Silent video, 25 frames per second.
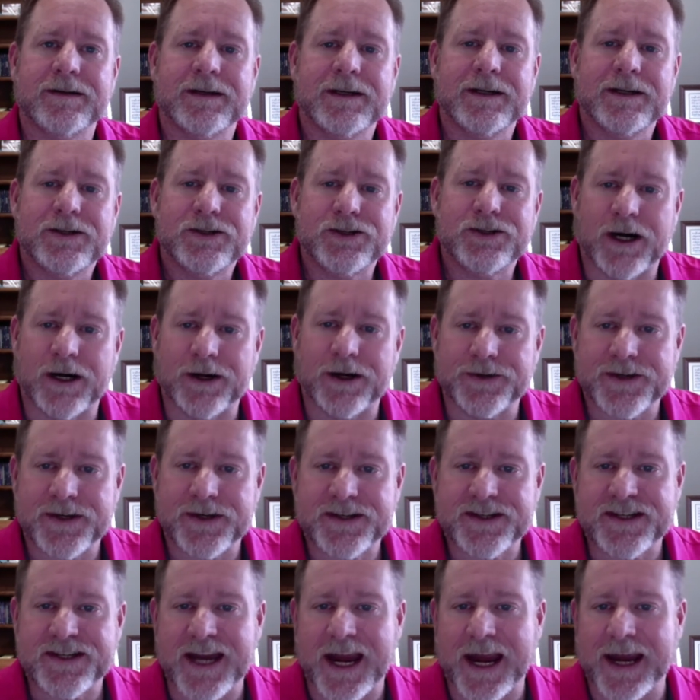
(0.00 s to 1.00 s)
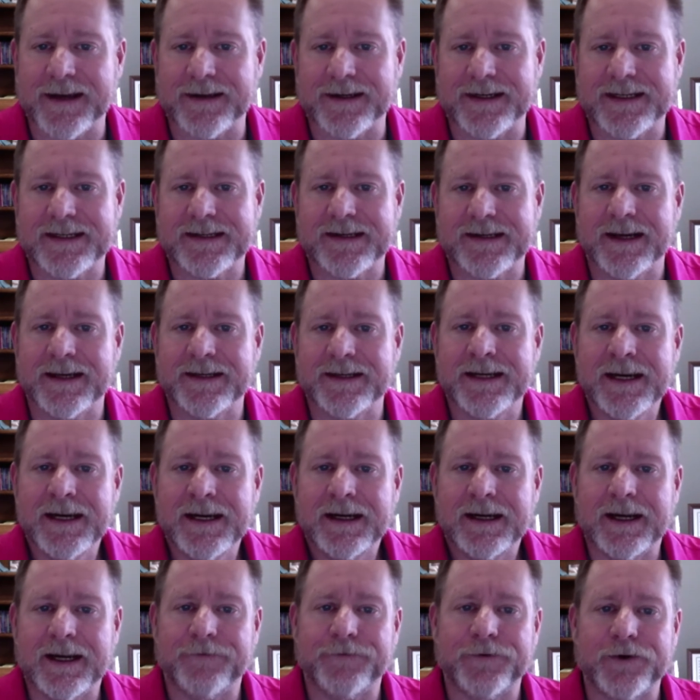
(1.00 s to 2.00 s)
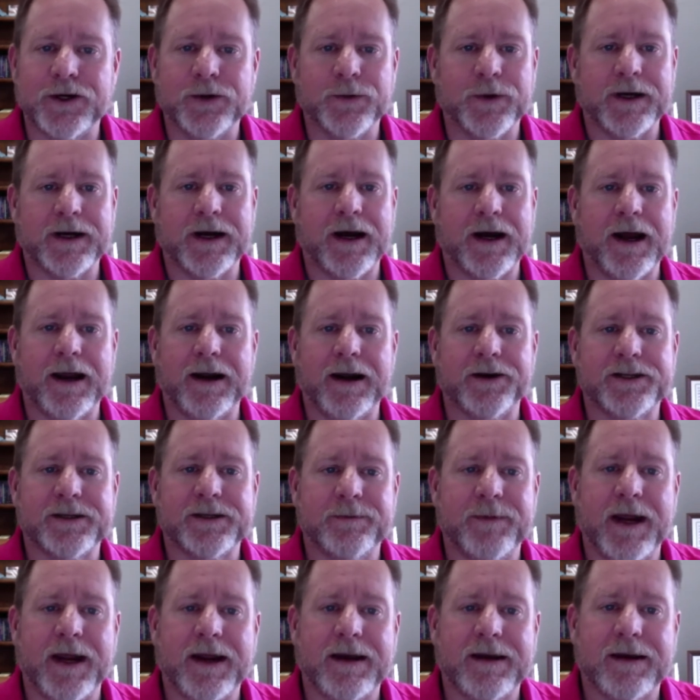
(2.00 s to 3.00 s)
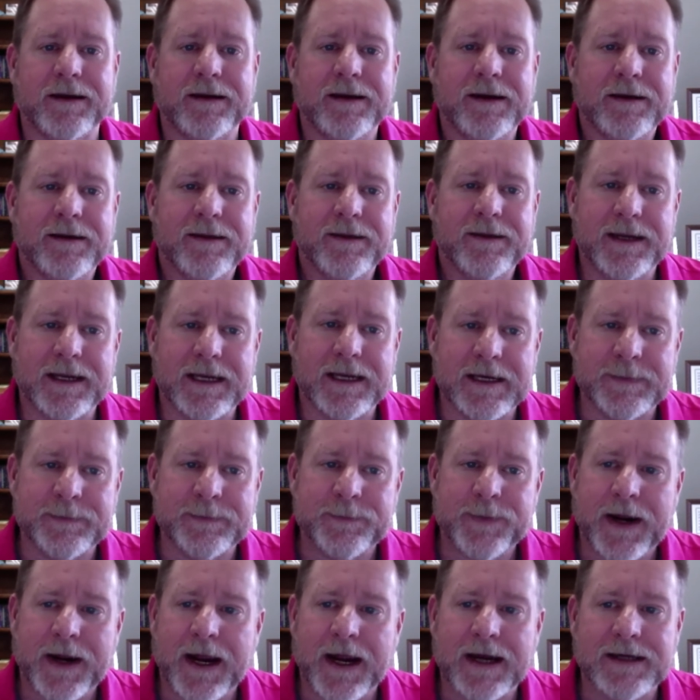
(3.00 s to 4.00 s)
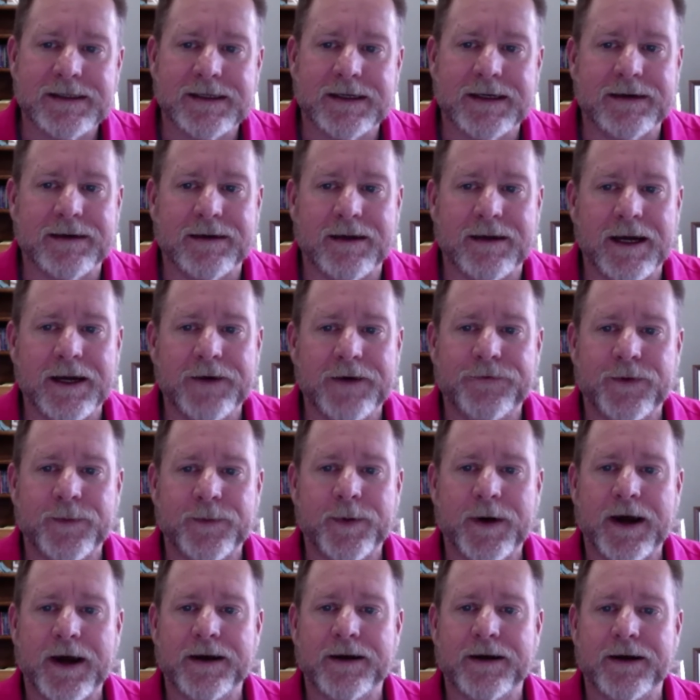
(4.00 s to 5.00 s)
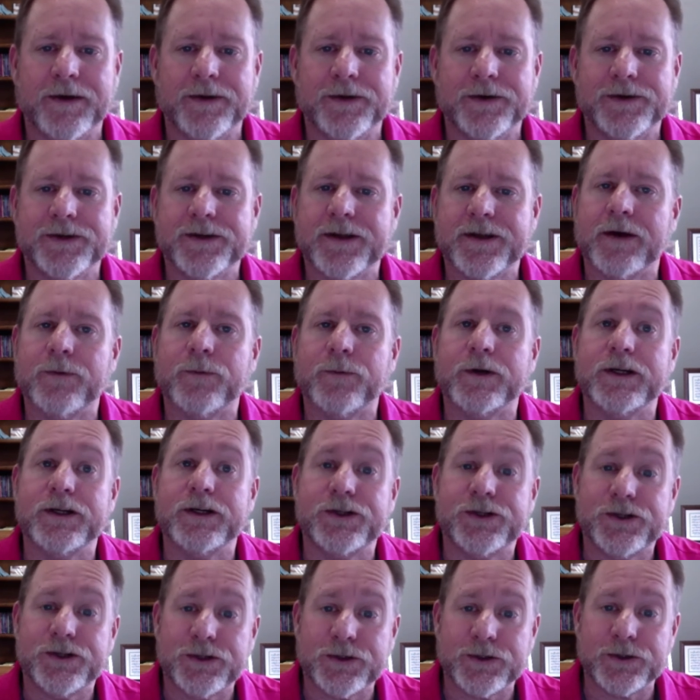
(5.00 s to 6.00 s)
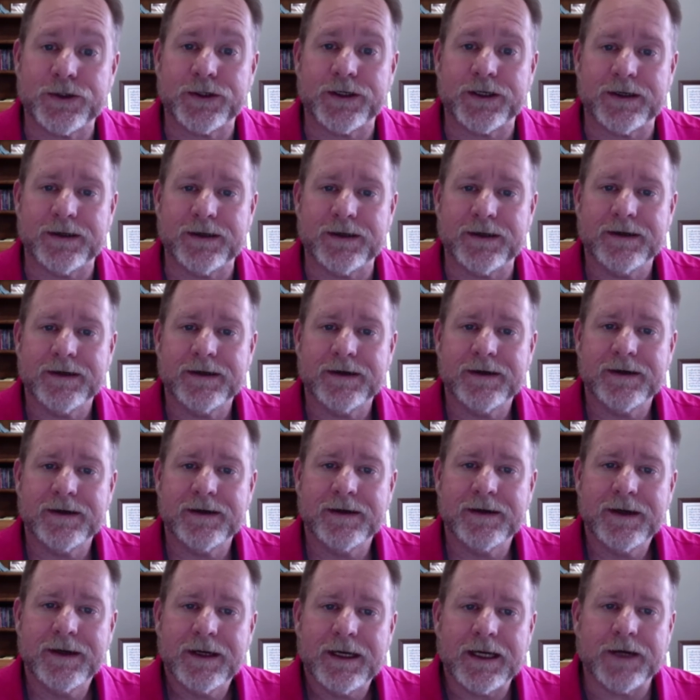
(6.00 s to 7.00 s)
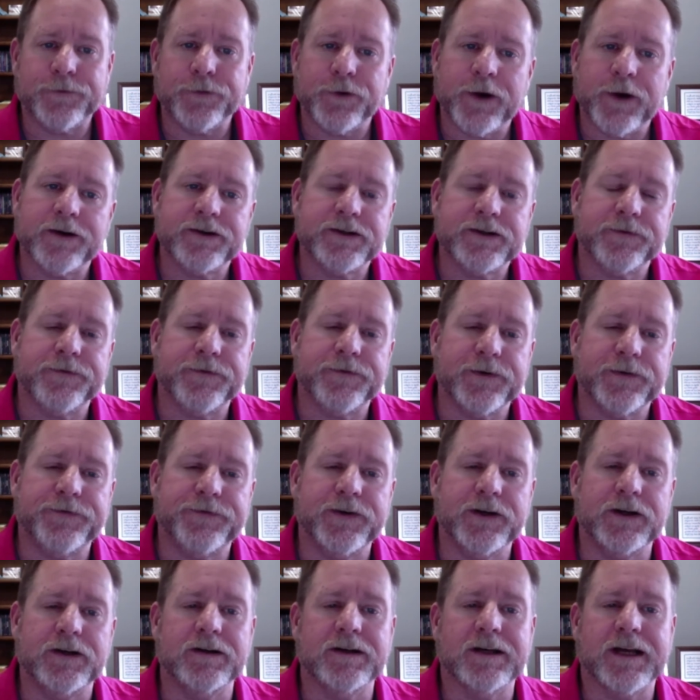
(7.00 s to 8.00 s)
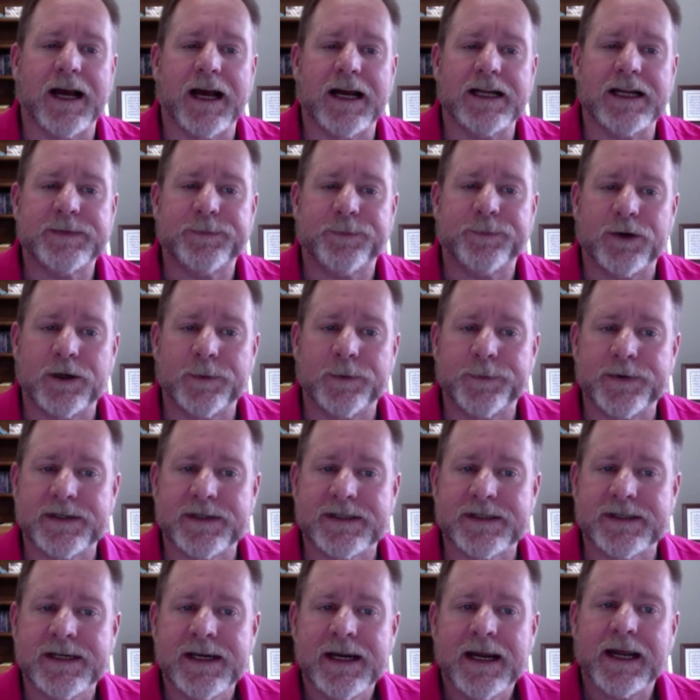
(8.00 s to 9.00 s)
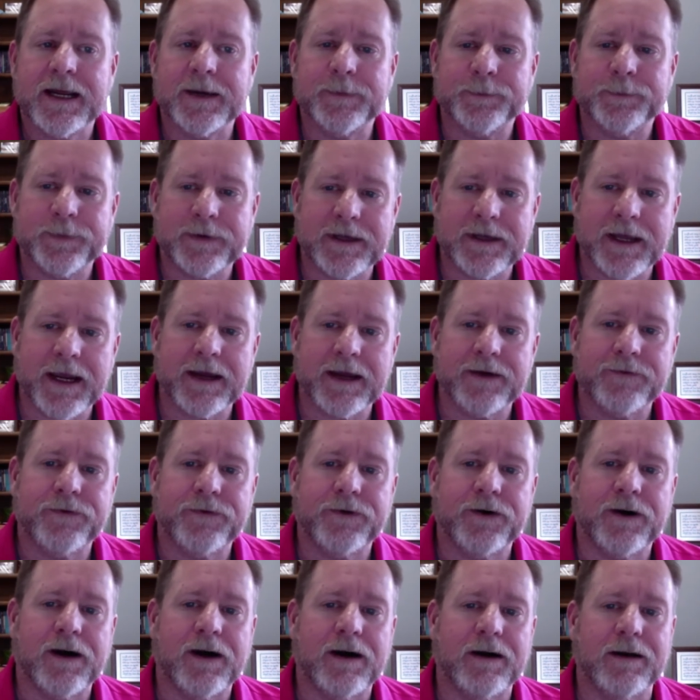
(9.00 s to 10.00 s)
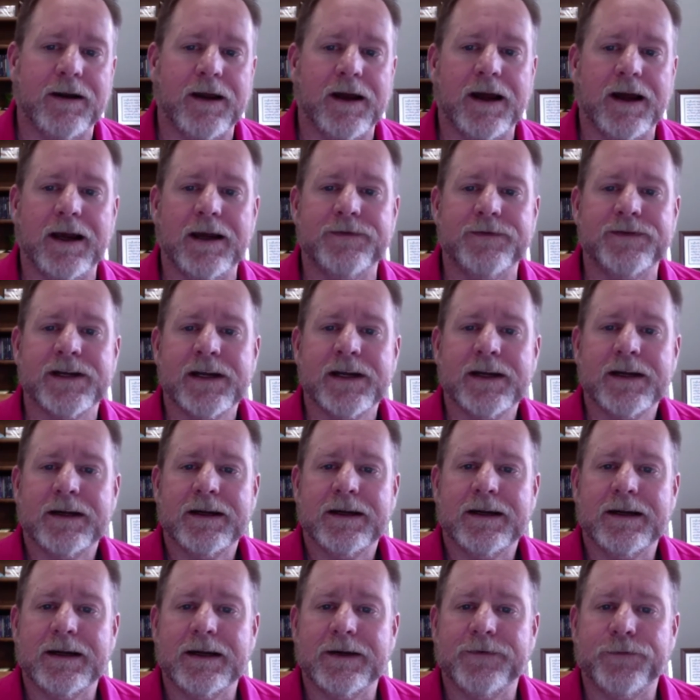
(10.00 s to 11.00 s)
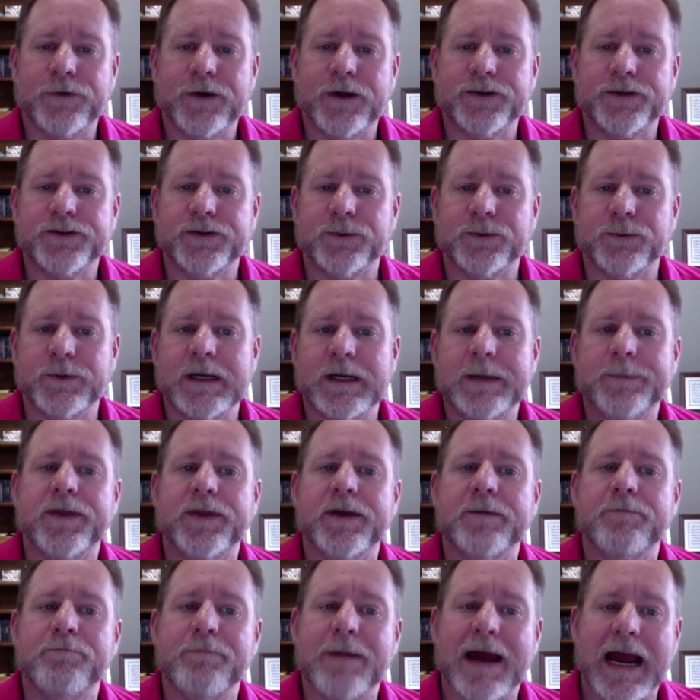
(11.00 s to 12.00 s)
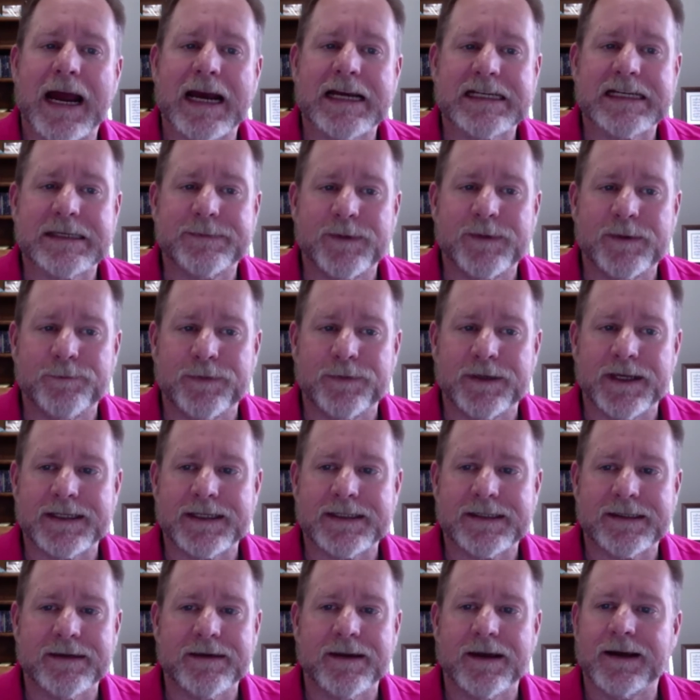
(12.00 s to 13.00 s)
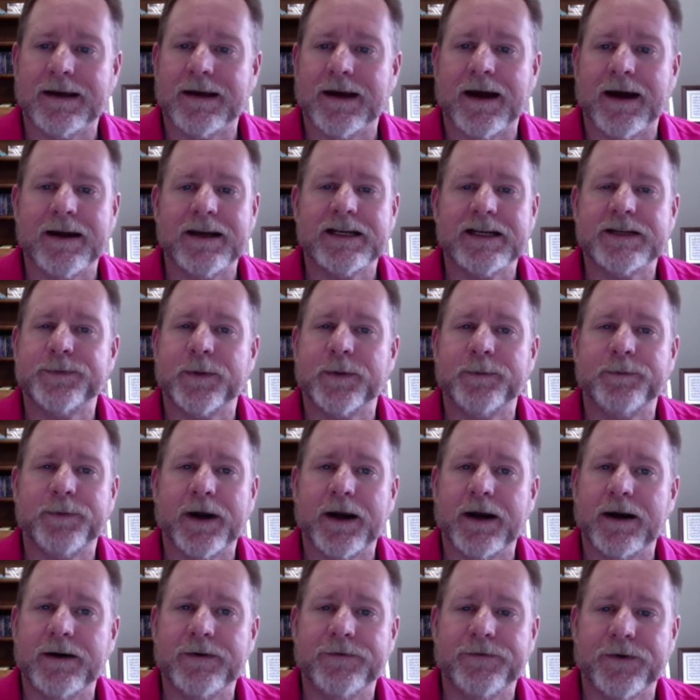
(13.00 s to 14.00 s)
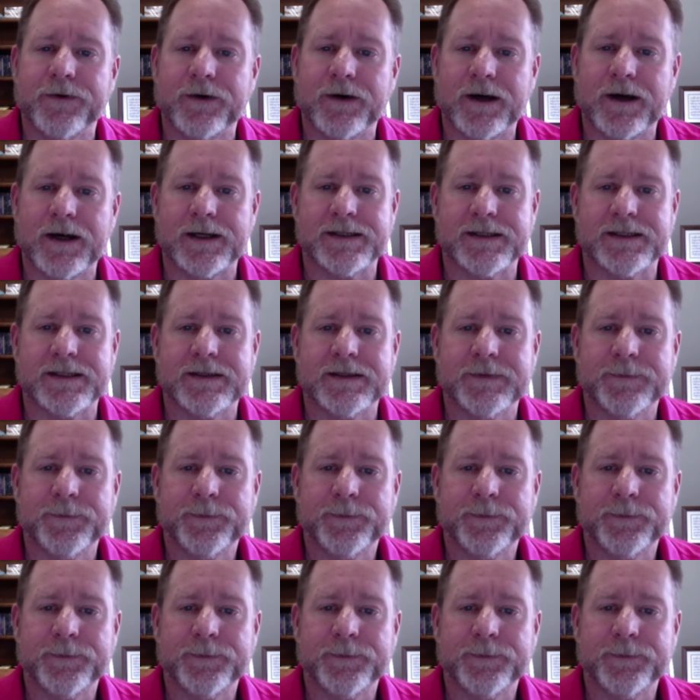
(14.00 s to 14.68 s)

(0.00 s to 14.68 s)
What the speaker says: Charles Stanley says, "If you and I are to make the impact in life upon others that we should, if we are to fulfill God's purpose and plan for our lives, if we are to reap the maximum blessing that God has prepared for us,